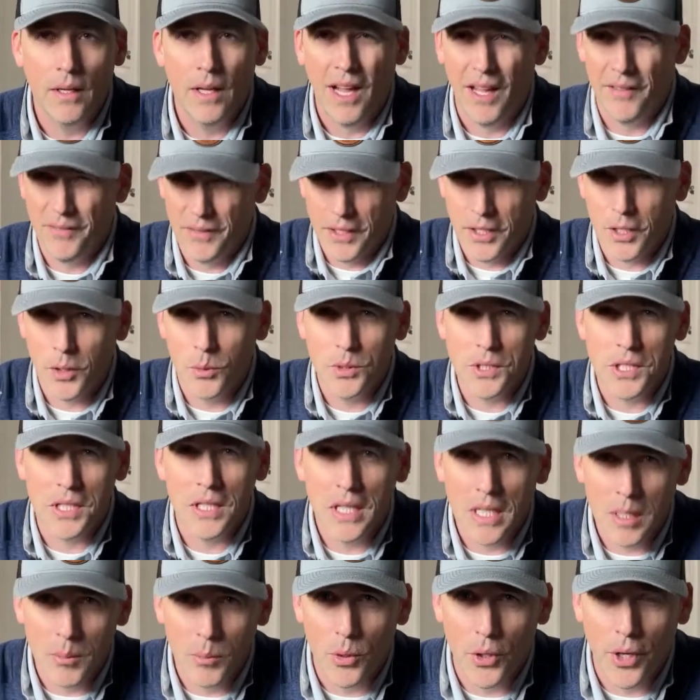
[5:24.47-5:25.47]
I think he was
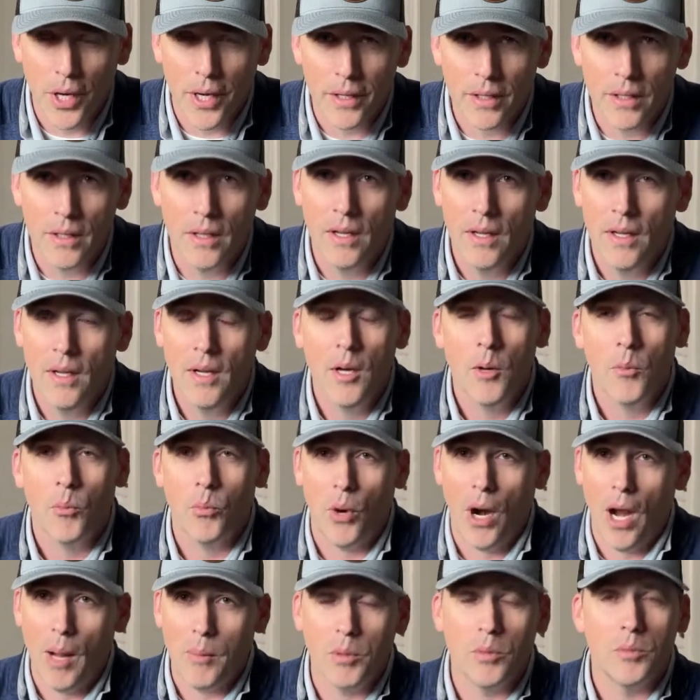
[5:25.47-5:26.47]
inebriated,
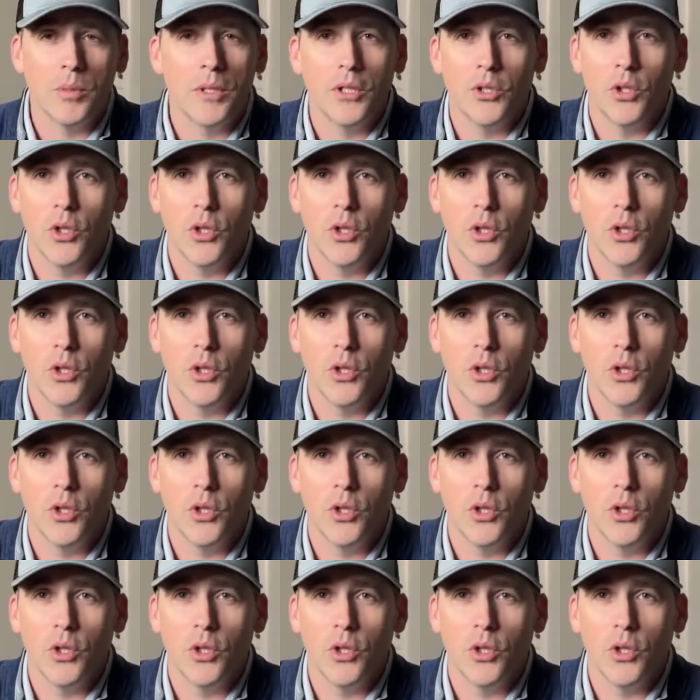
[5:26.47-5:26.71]
probably